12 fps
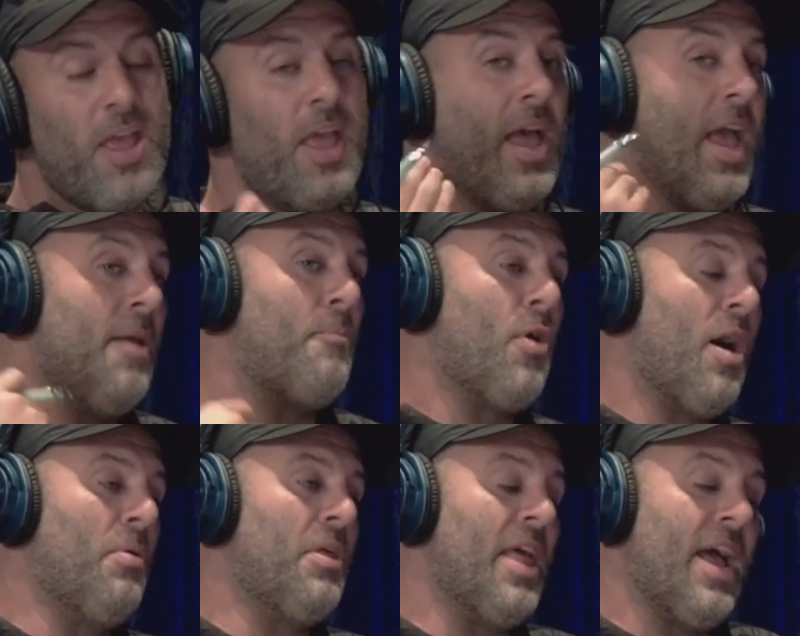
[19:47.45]
and probably
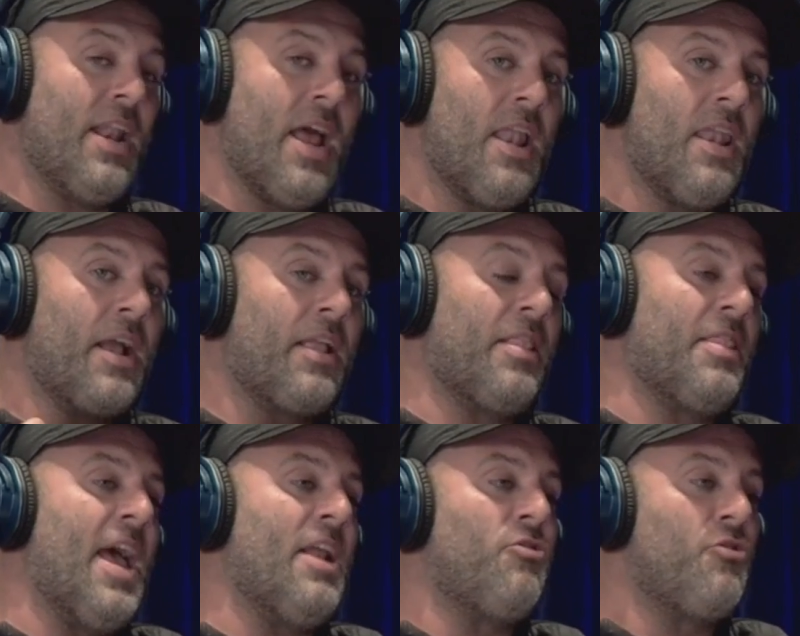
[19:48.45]
that like
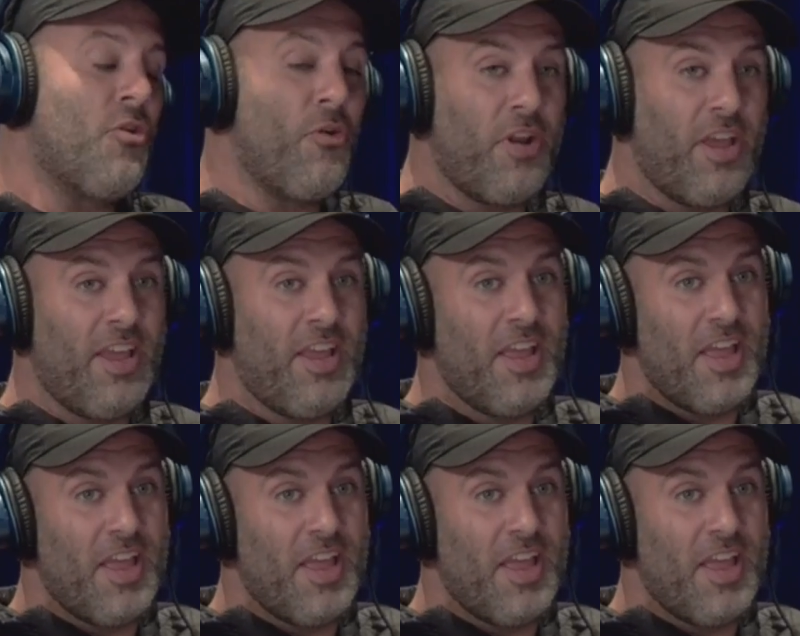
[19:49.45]
that journey